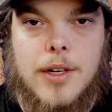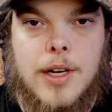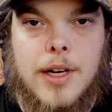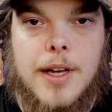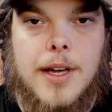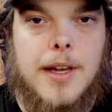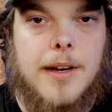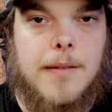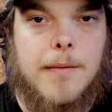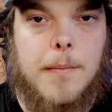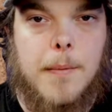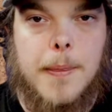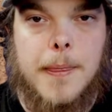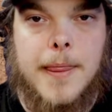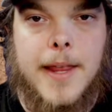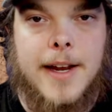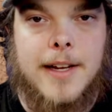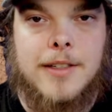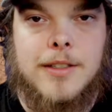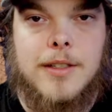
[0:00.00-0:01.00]
and
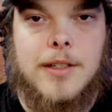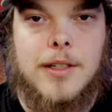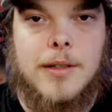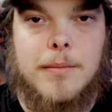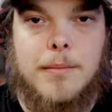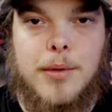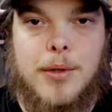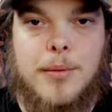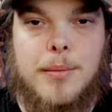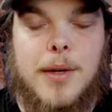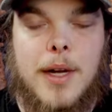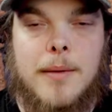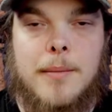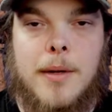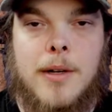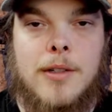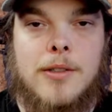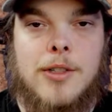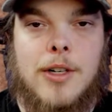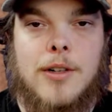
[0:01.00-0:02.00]
next to Boombox
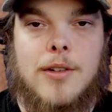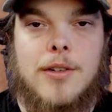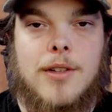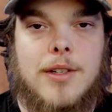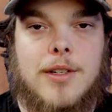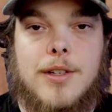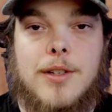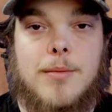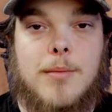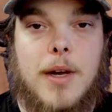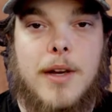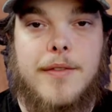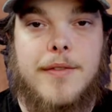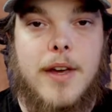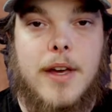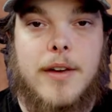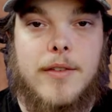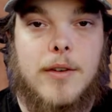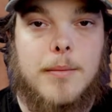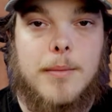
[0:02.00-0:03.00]
Mojo, this is my
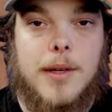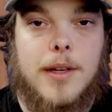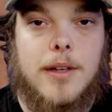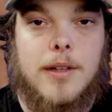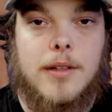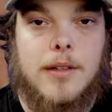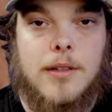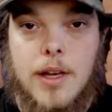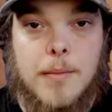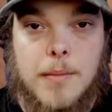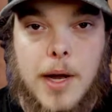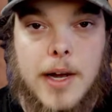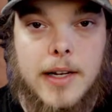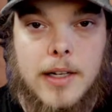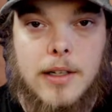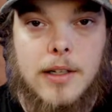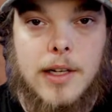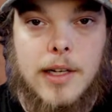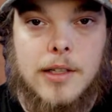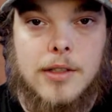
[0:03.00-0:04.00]
favorite pin in my
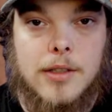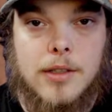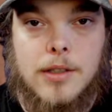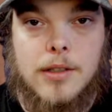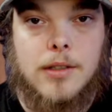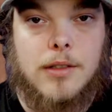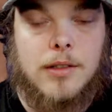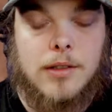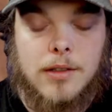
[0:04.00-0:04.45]
collection.